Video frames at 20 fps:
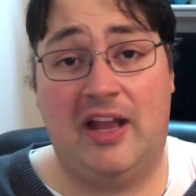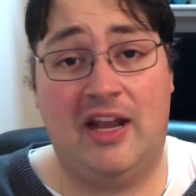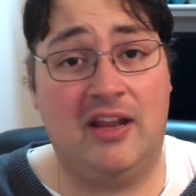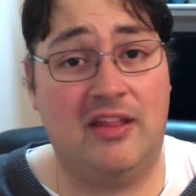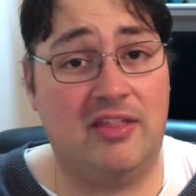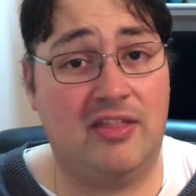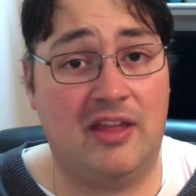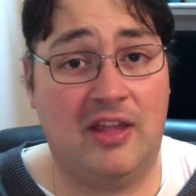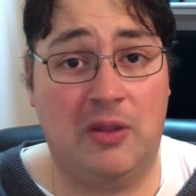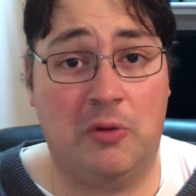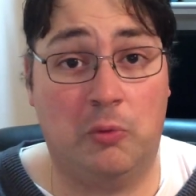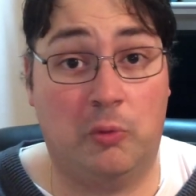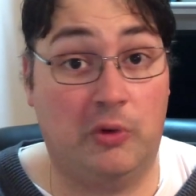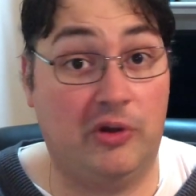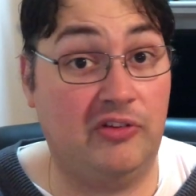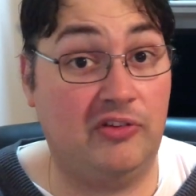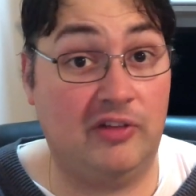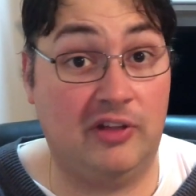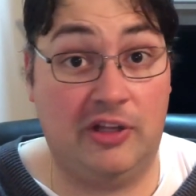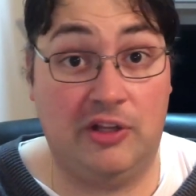anything
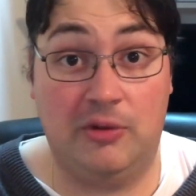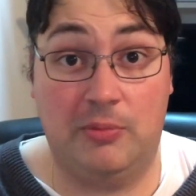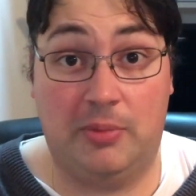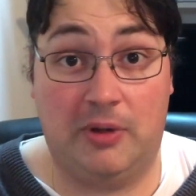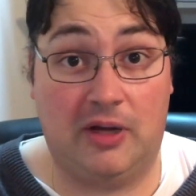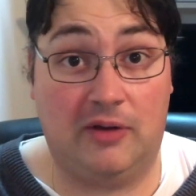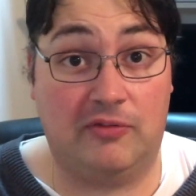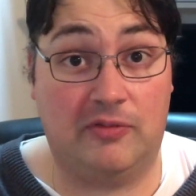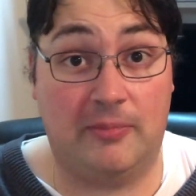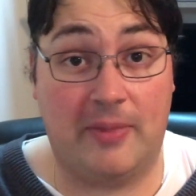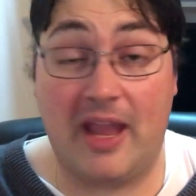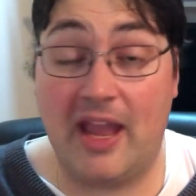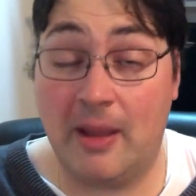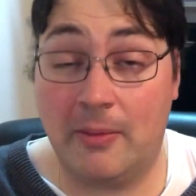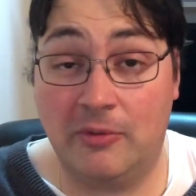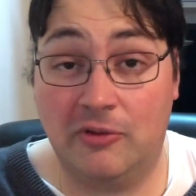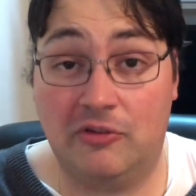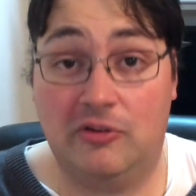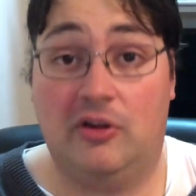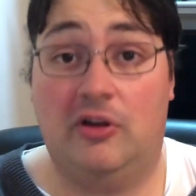recently you bought from
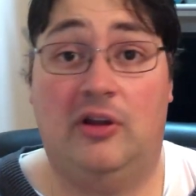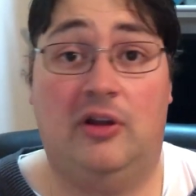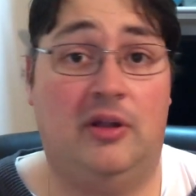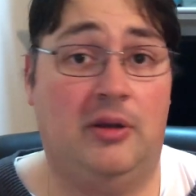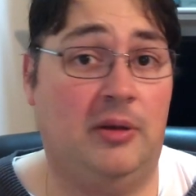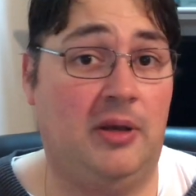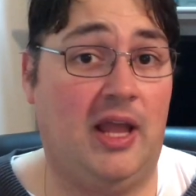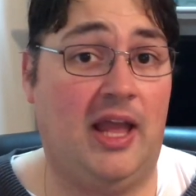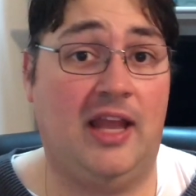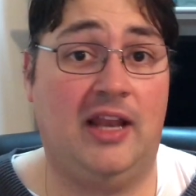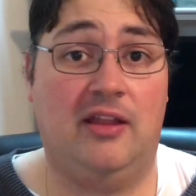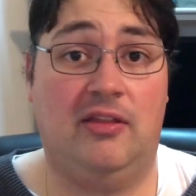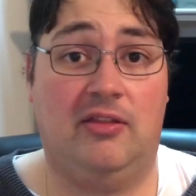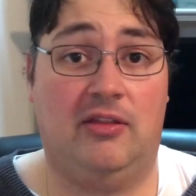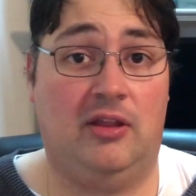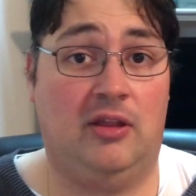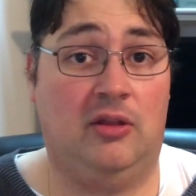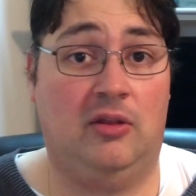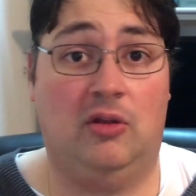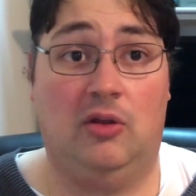Amazon,
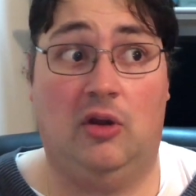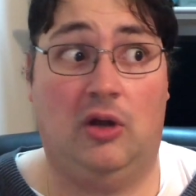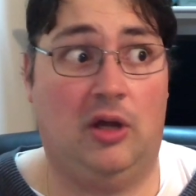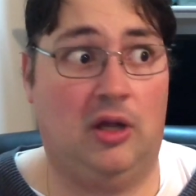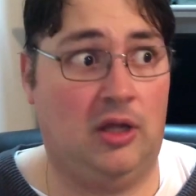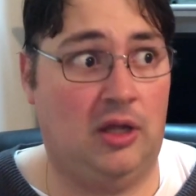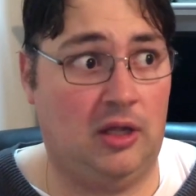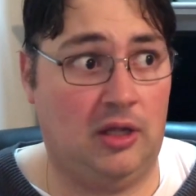anything